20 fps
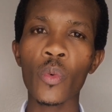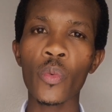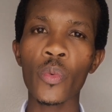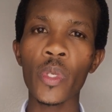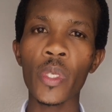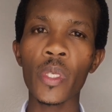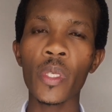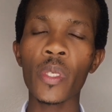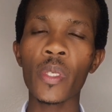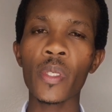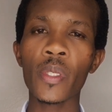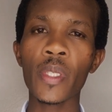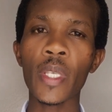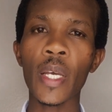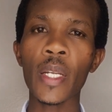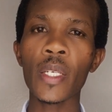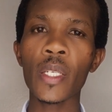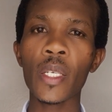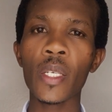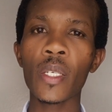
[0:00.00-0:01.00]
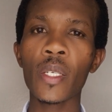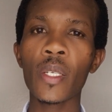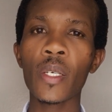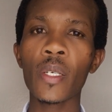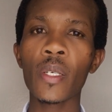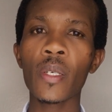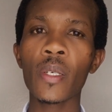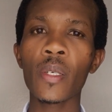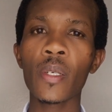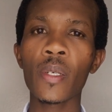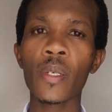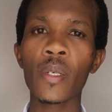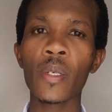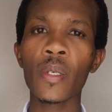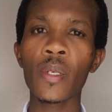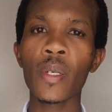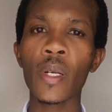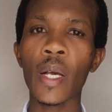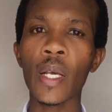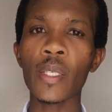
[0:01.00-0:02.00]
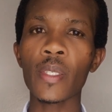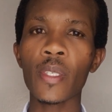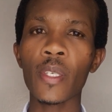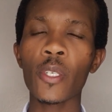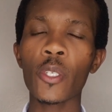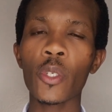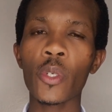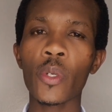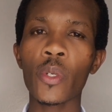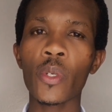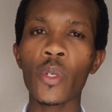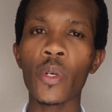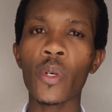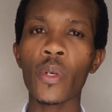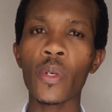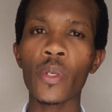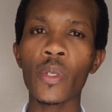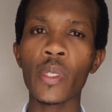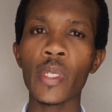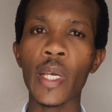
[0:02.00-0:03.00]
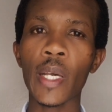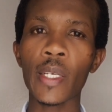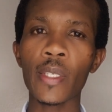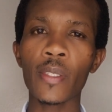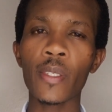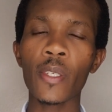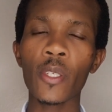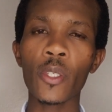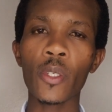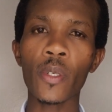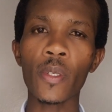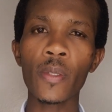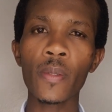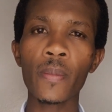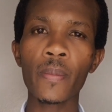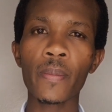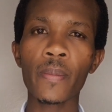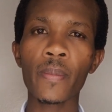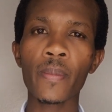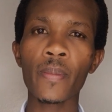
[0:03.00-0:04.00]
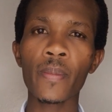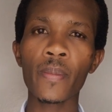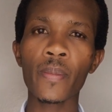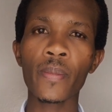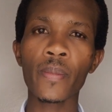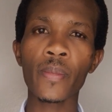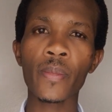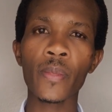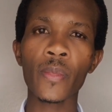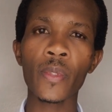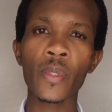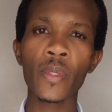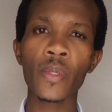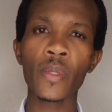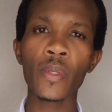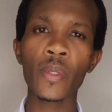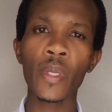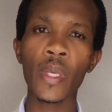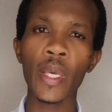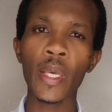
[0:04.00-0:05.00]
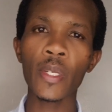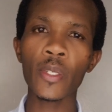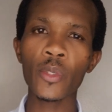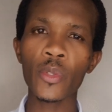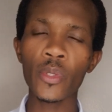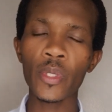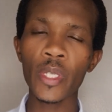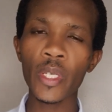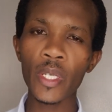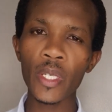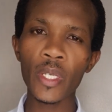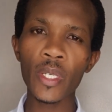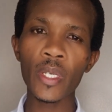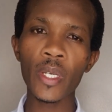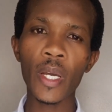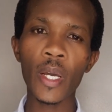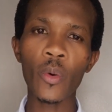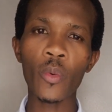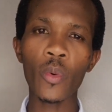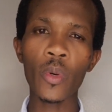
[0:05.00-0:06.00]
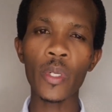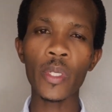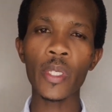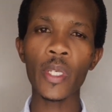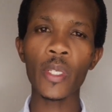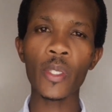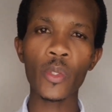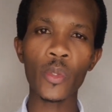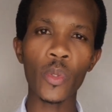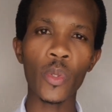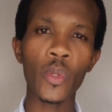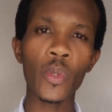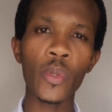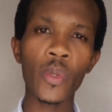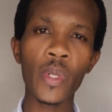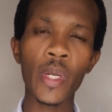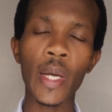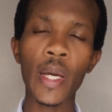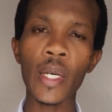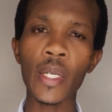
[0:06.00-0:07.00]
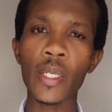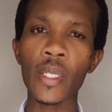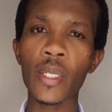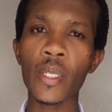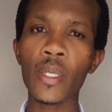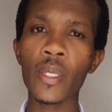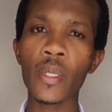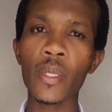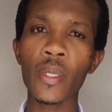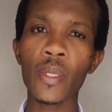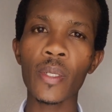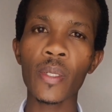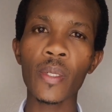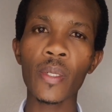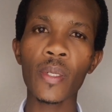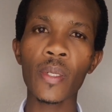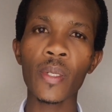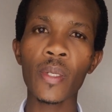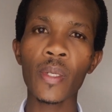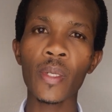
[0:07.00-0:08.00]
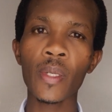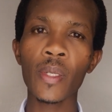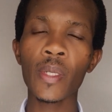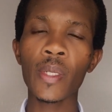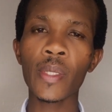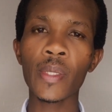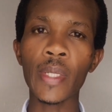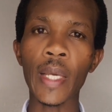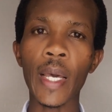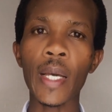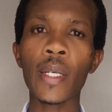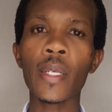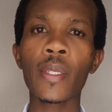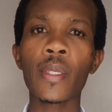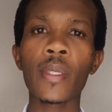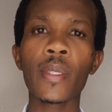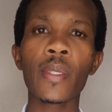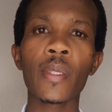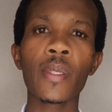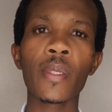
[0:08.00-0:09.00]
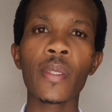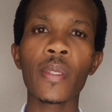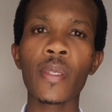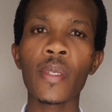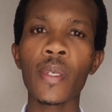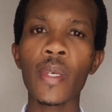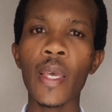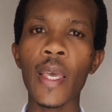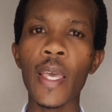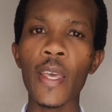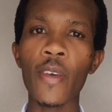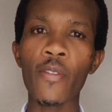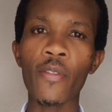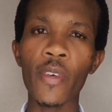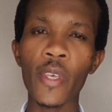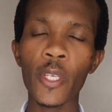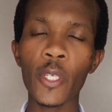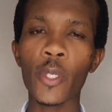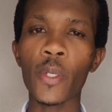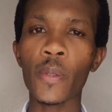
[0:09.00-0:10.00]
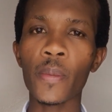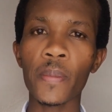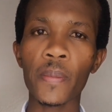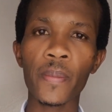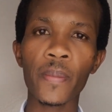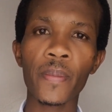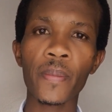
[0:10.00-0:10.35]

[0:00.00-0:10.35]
We started a session on taxation, and today I want us to look at tax evasion.